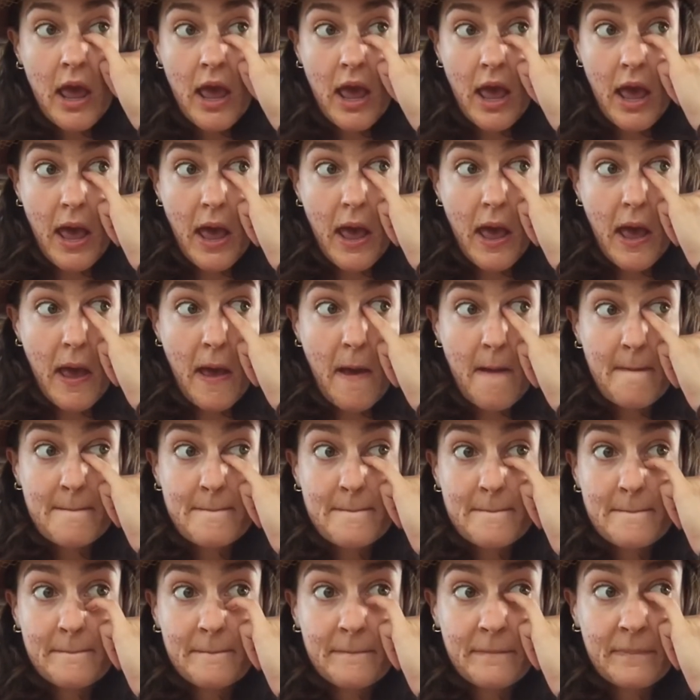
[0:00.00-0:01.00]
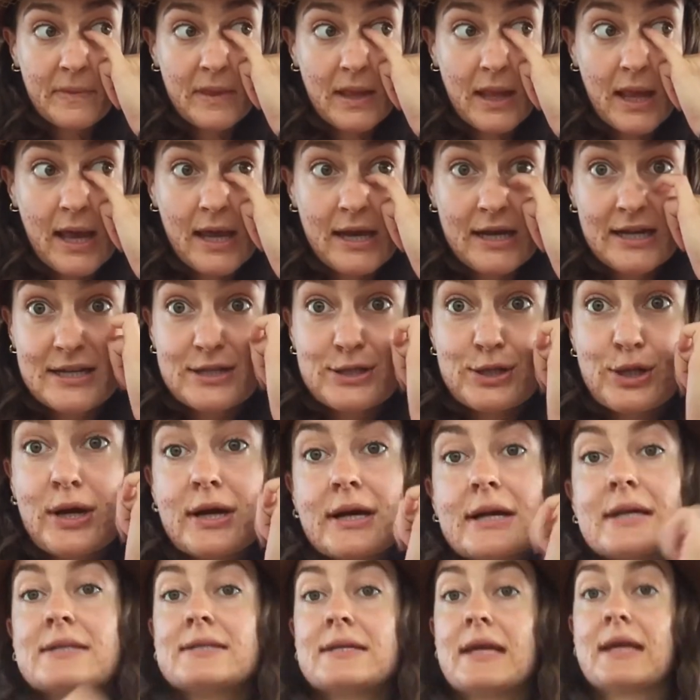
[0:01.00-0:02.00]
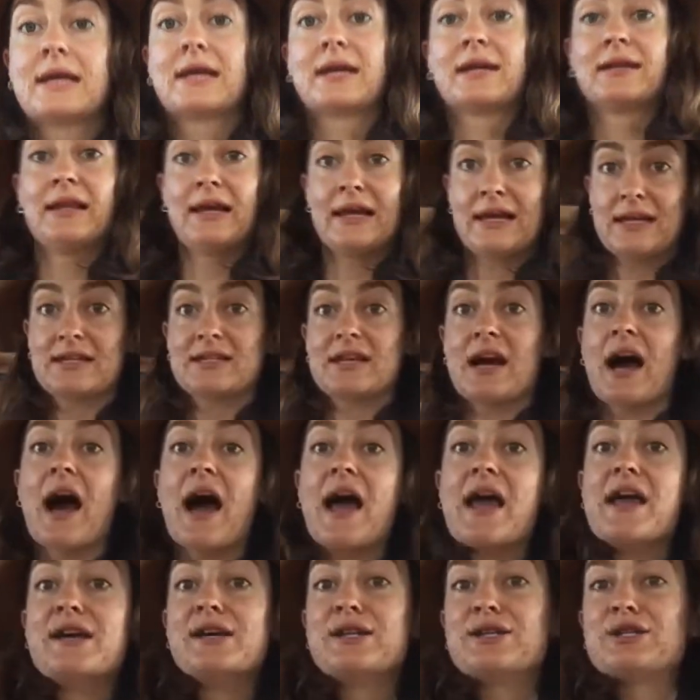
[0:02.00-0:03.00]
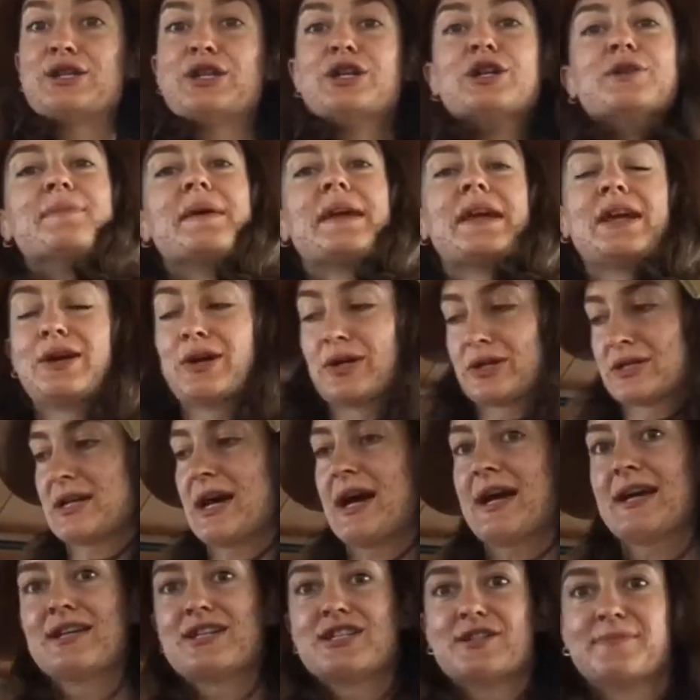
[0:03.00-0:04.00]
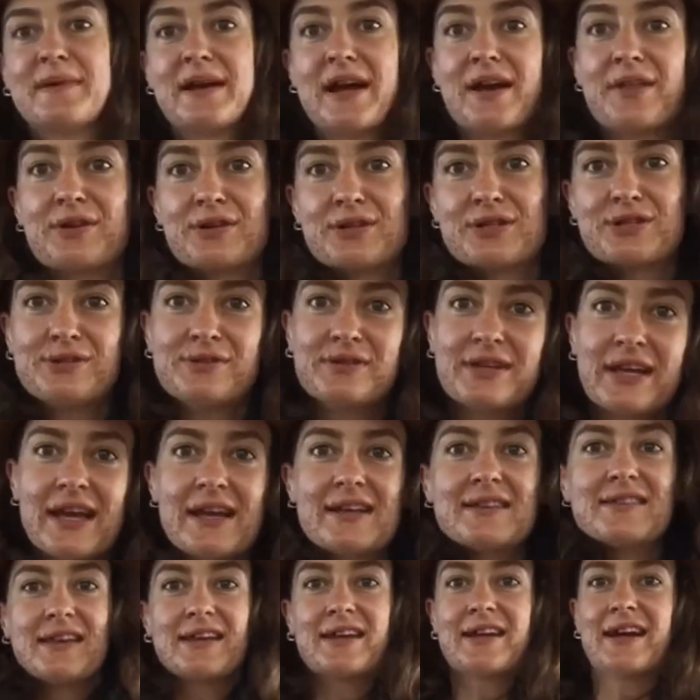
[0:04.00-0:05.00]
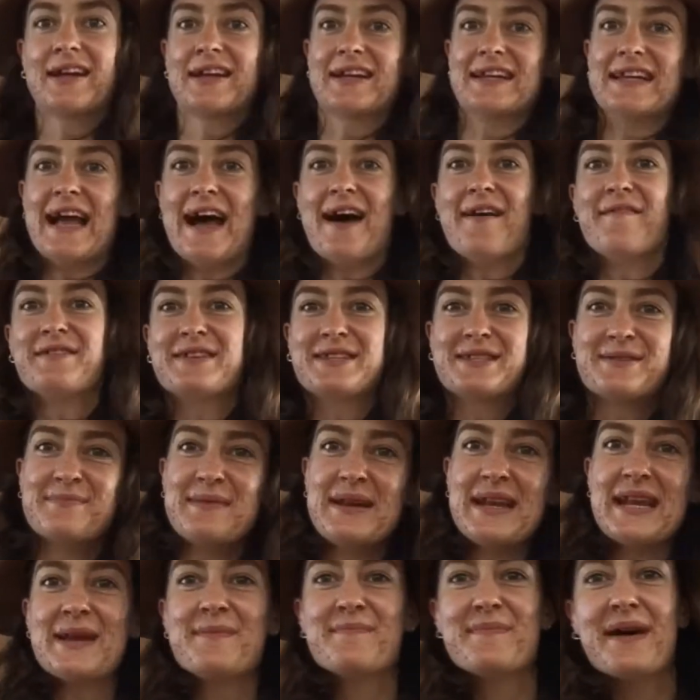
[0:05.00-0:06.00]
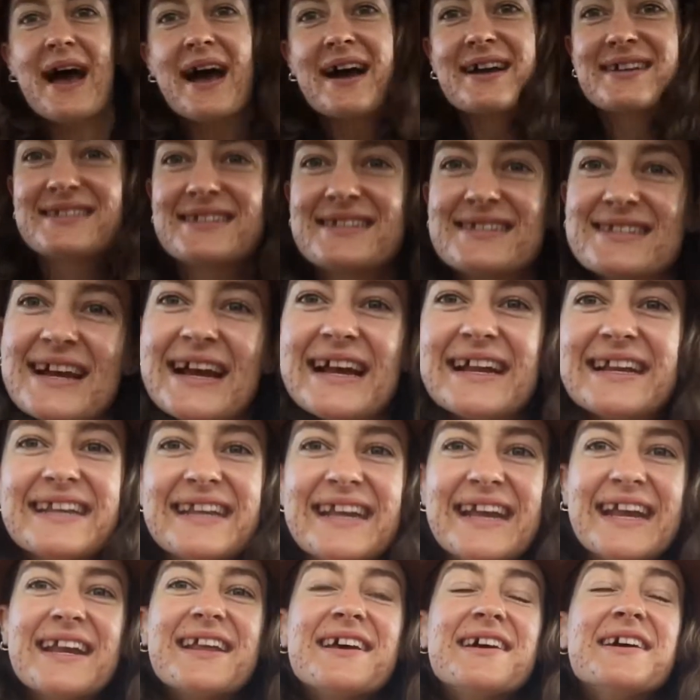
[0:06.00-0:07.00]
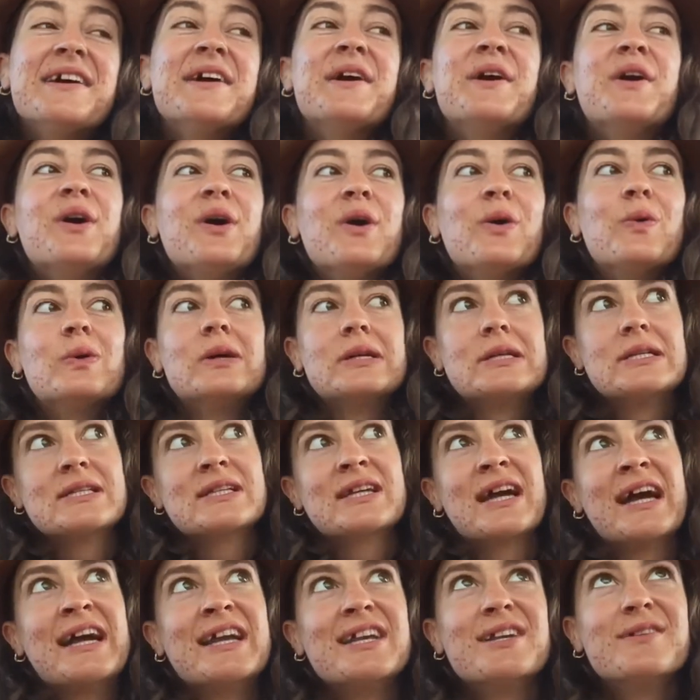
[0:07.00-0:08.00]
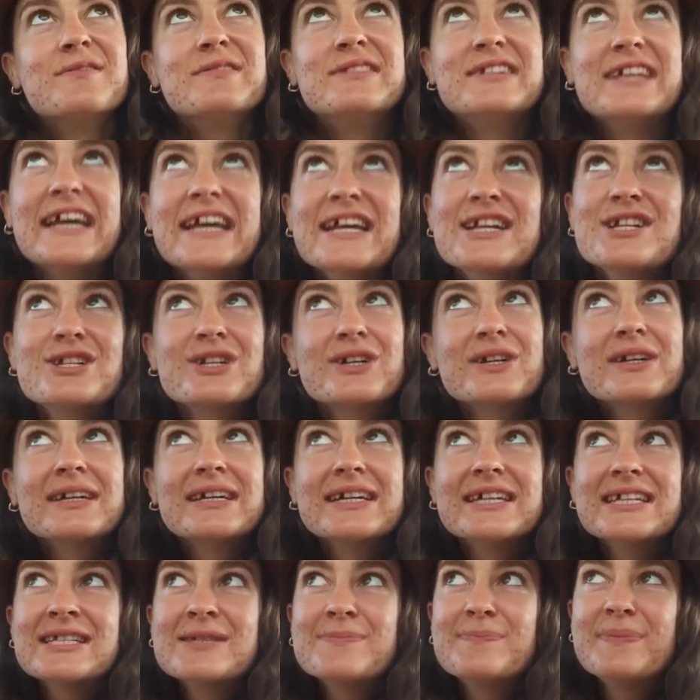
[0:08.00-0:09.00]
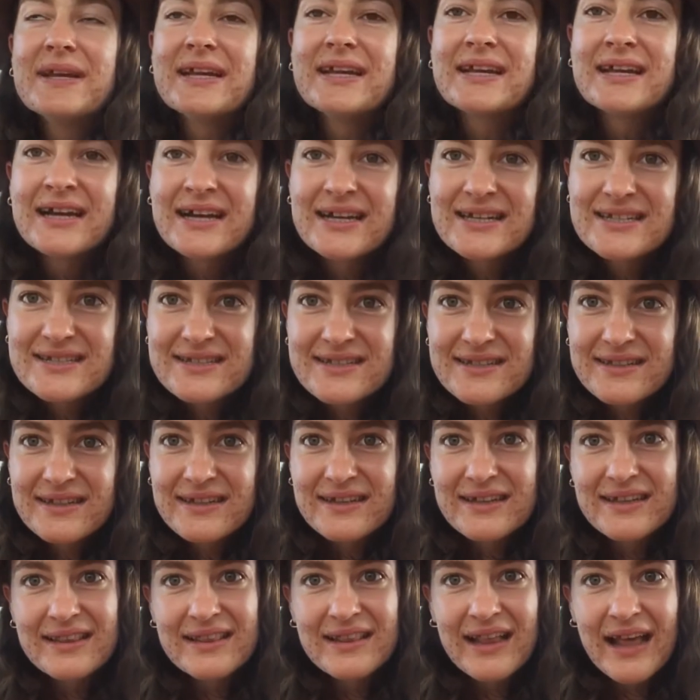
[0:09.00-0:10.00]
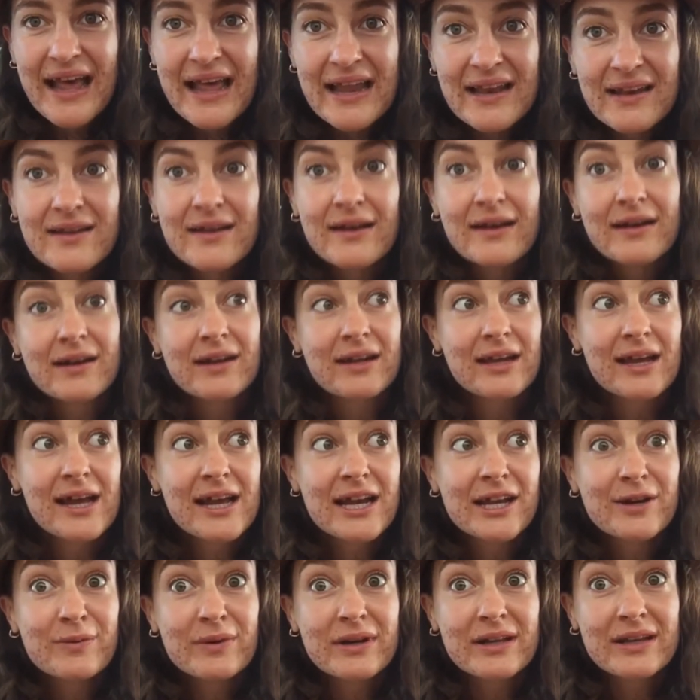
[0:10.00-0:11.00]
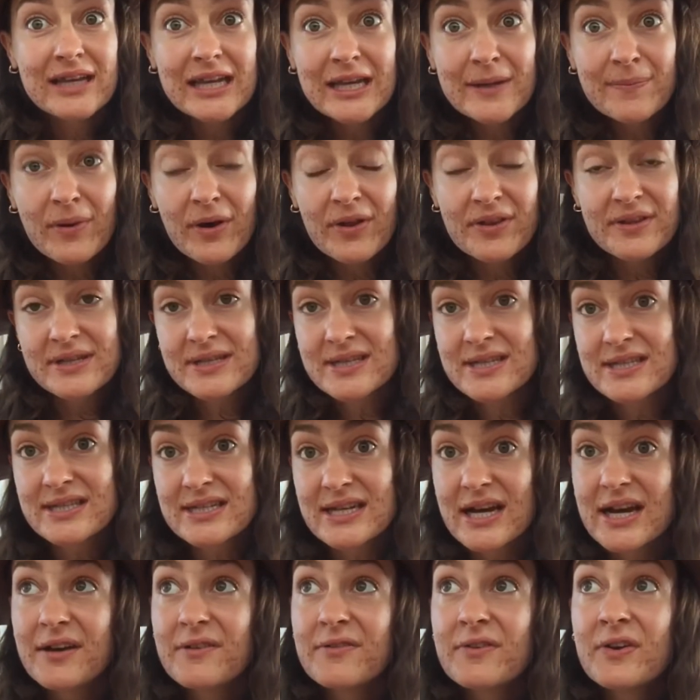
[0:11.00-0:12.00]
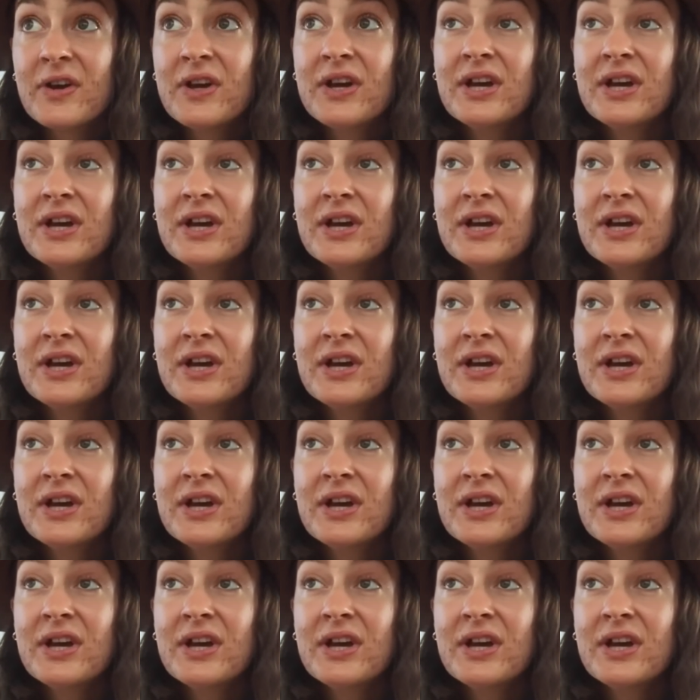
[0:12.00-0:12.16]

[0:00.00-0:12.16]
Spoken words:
And as long as I can, like, tie it to me or tie it to my other suitcase, like, I can have as many bags as I need, which is kind of dangerous because then, again, I want to keep all this stuff.